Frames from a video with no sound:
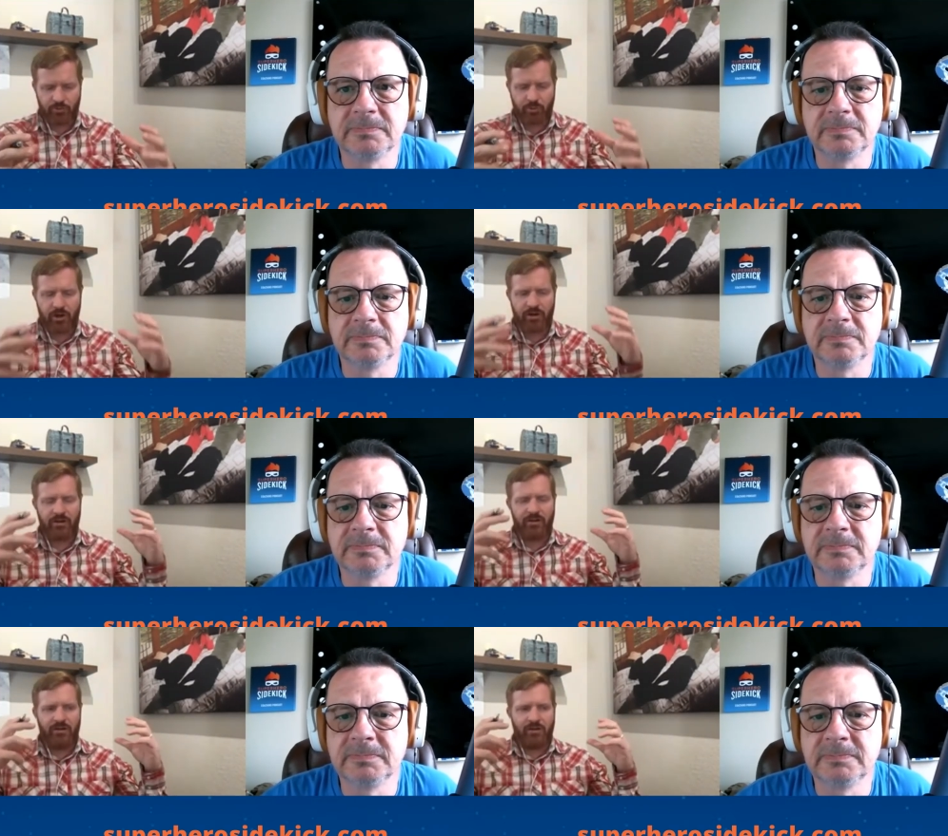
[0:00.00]
Speaker 1: part,
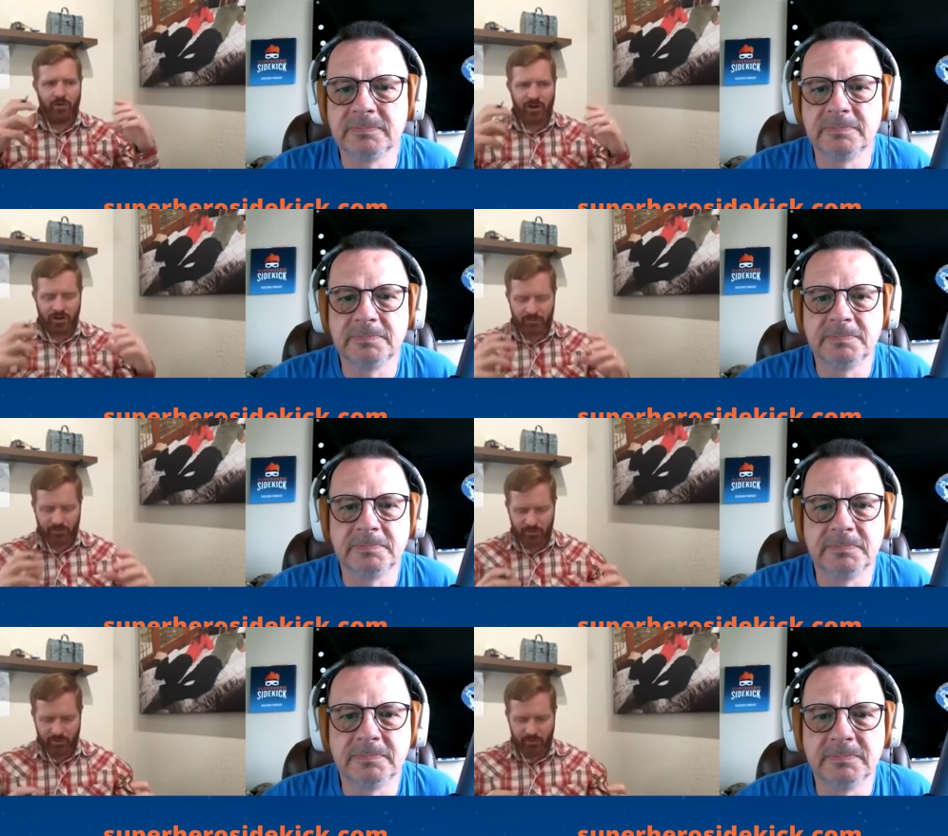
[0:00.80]
walk them
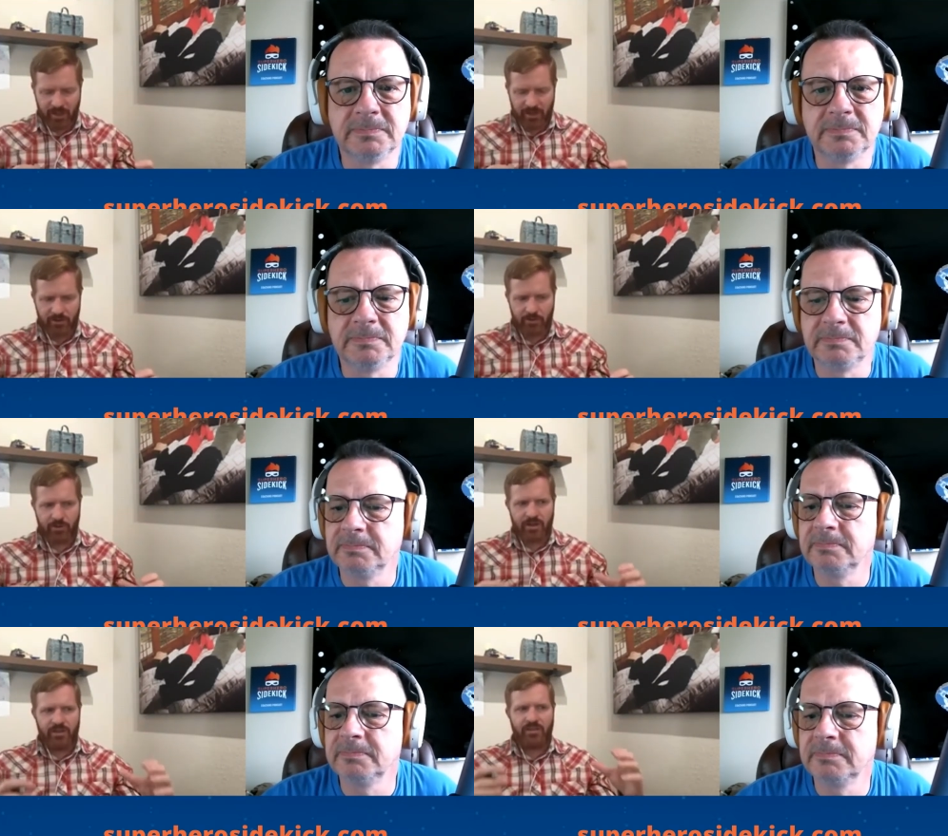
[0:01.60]
through the menu.
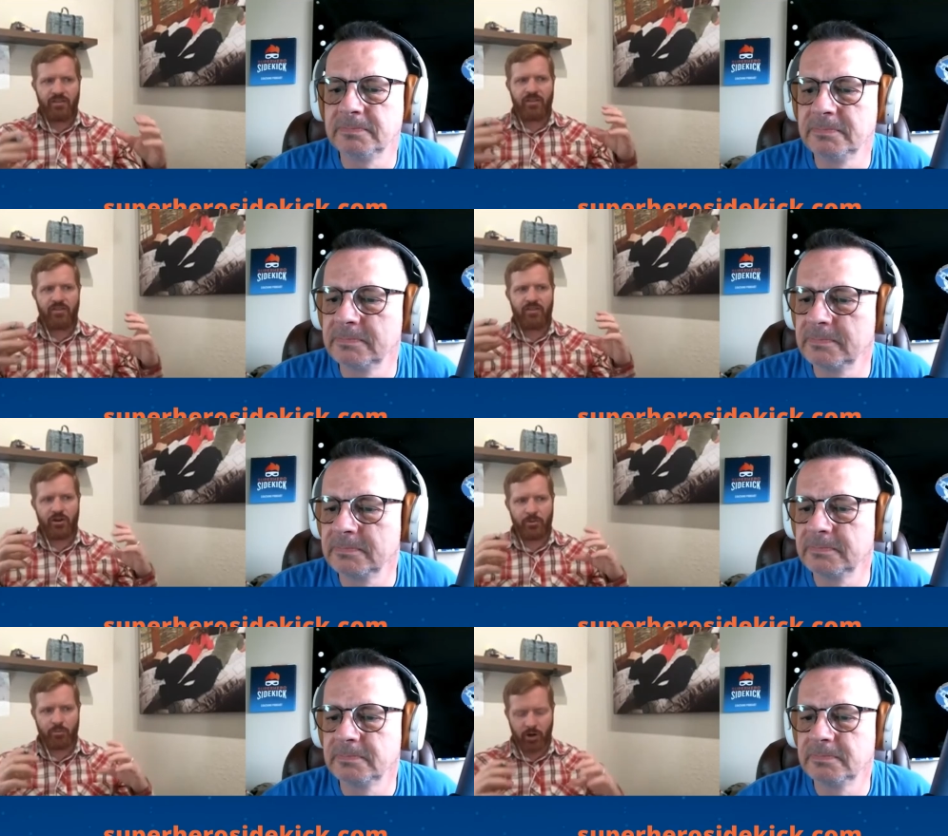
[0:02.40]
Then the
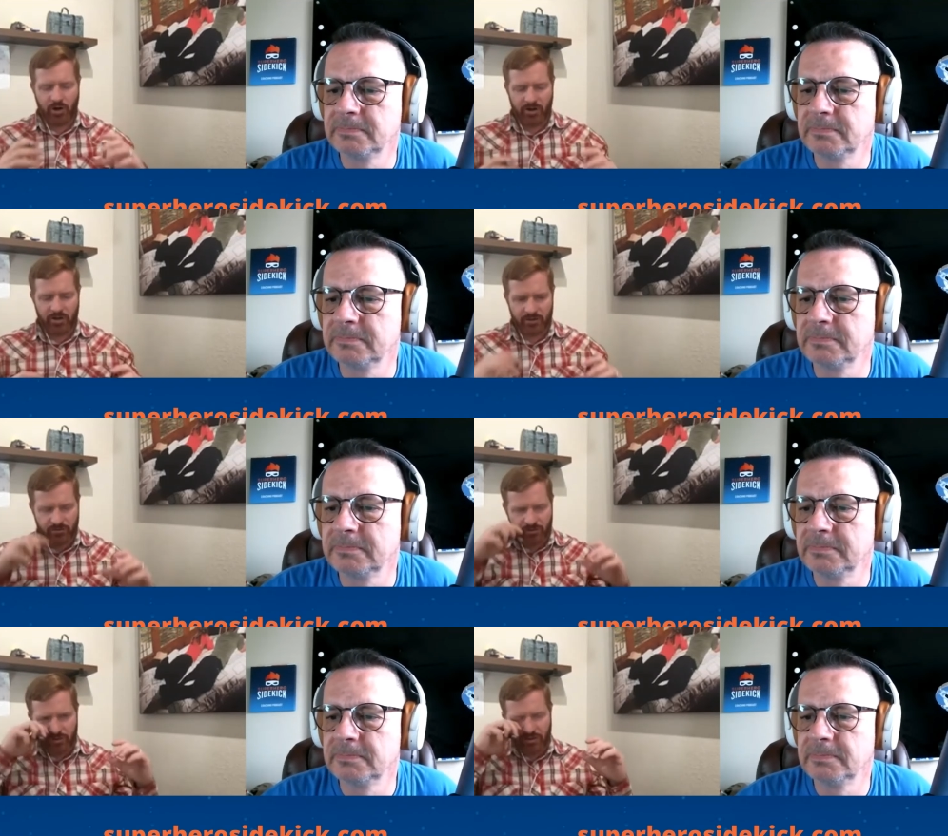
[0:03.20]
third part
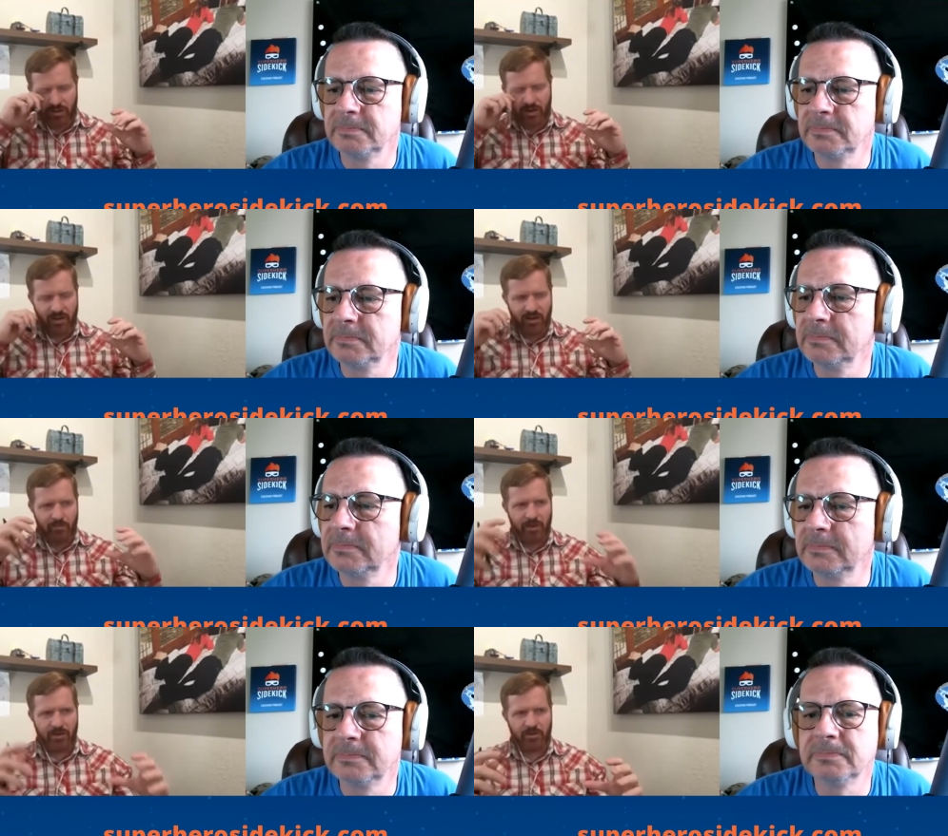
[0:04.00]
is now
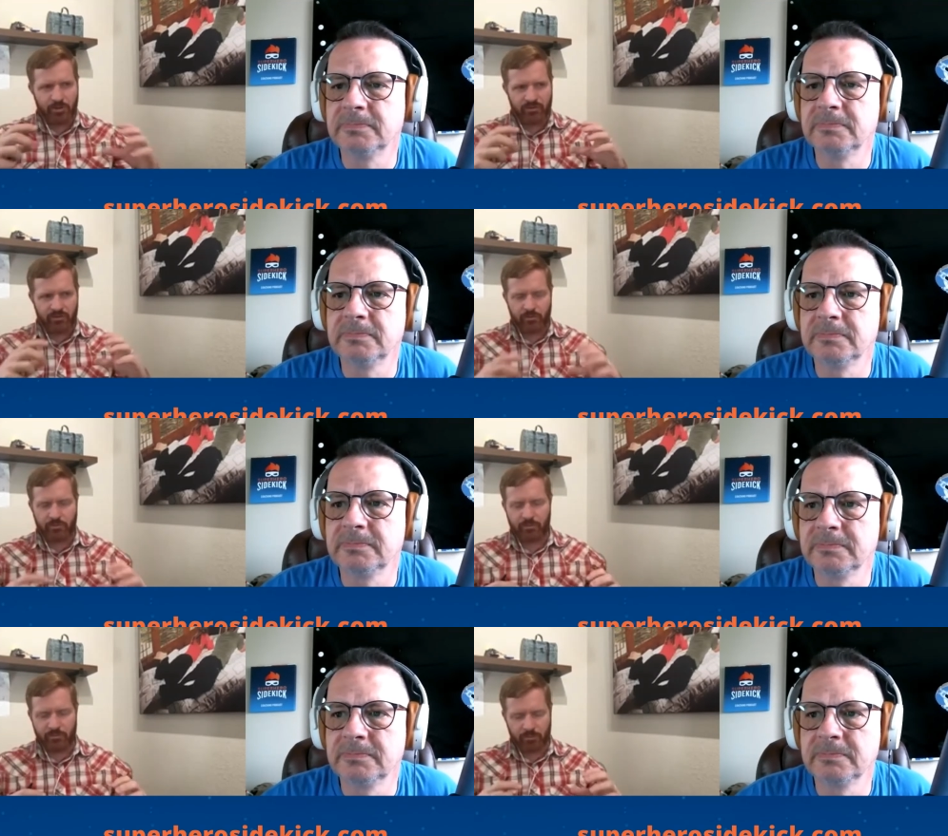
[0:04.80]
not a menu, but
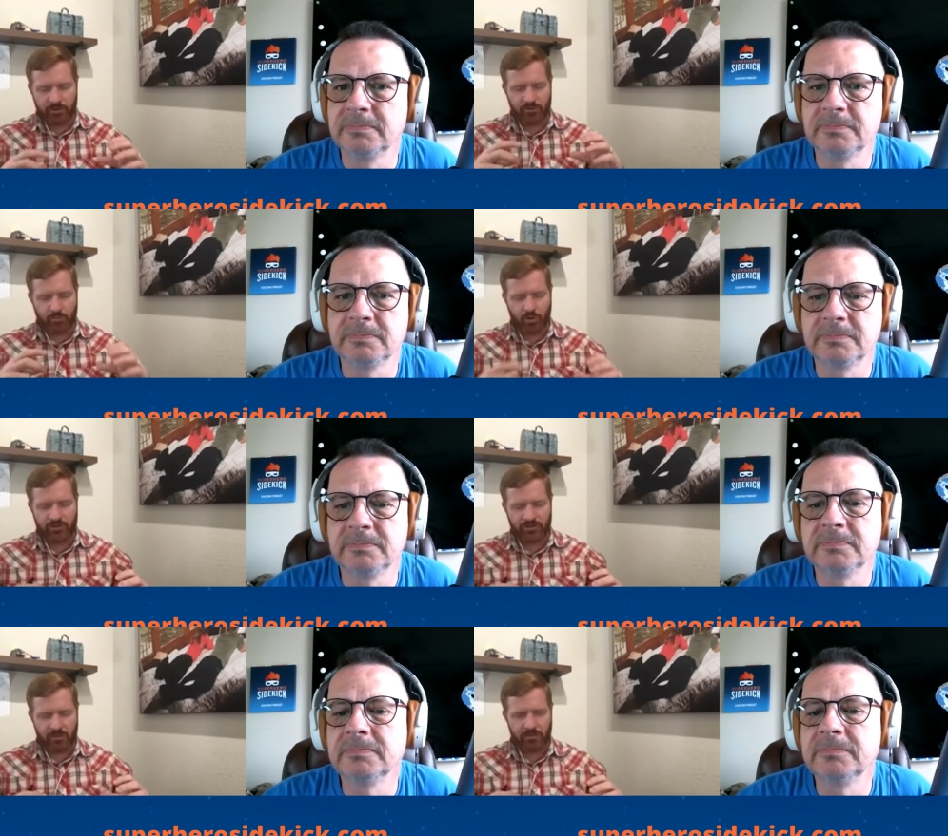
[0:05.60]
some but some
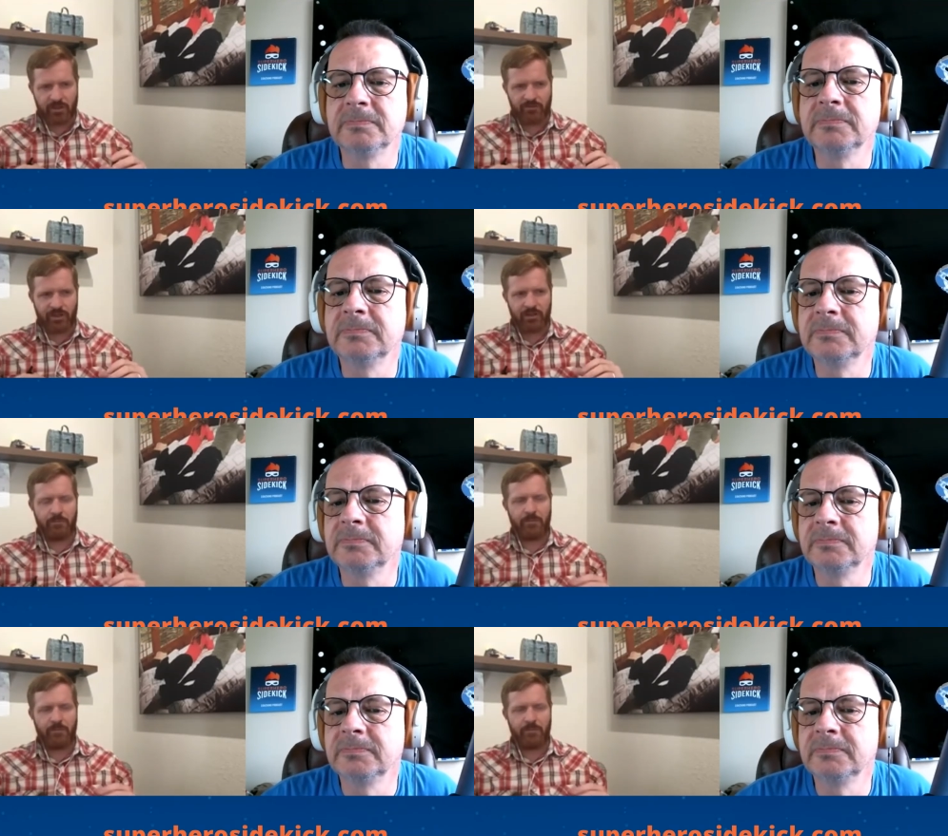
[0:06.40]
one-time giving.